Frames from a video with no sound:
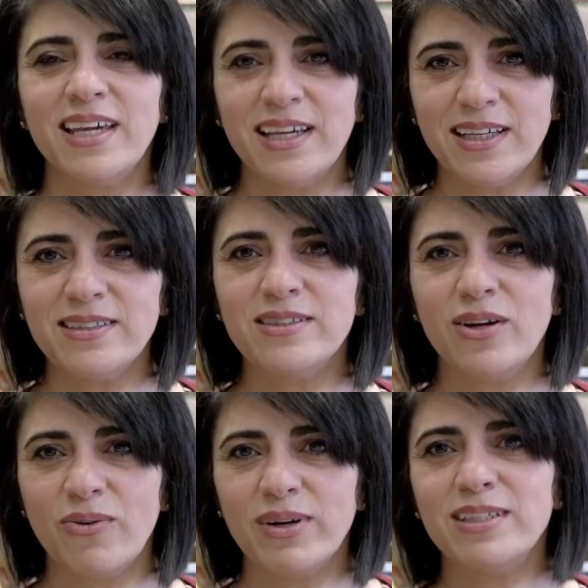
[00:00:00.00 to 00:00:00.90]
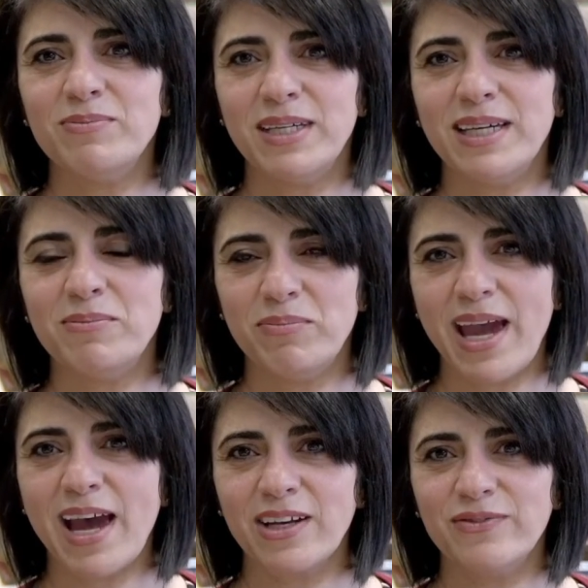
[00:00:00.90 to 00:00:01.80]
is going to be
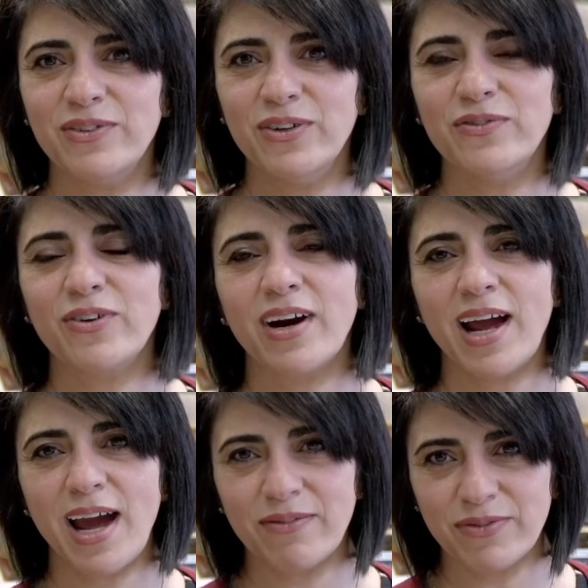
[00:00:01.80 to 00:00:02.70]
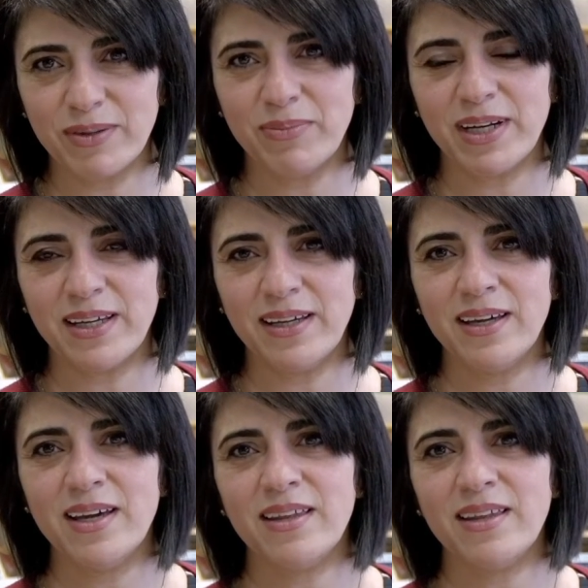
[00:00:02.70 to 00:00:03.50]
impactful for everybody